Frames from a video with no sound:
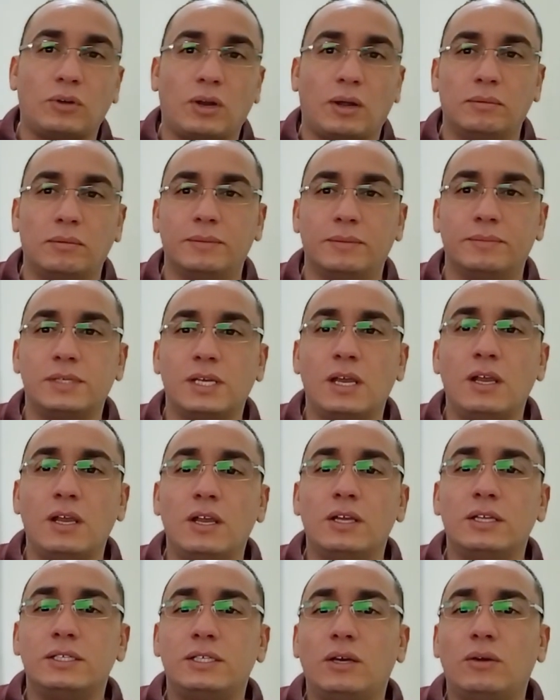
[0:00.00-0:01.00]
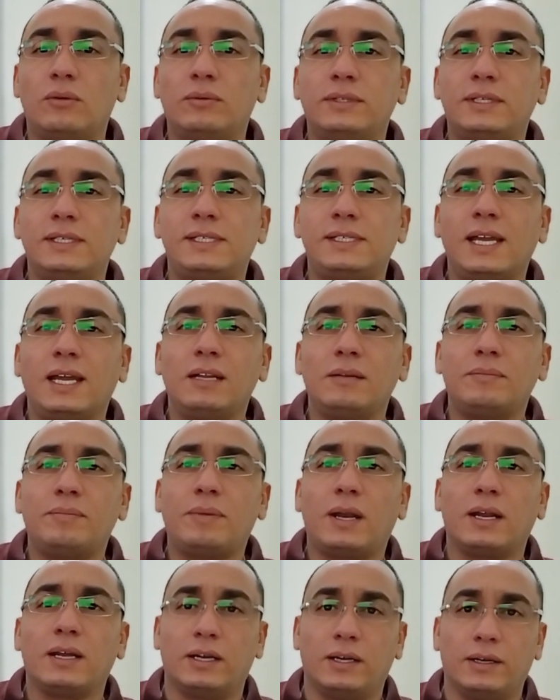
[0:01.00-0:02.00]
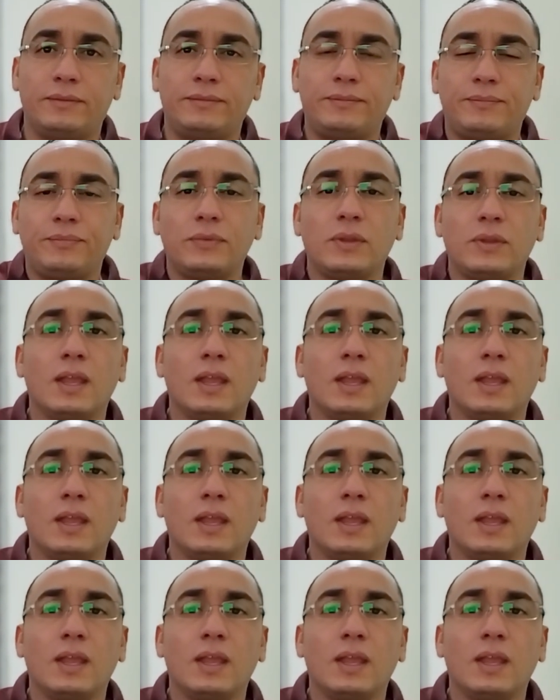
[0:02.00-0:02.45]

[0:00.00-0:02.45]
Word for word: problems. So the second paragraph,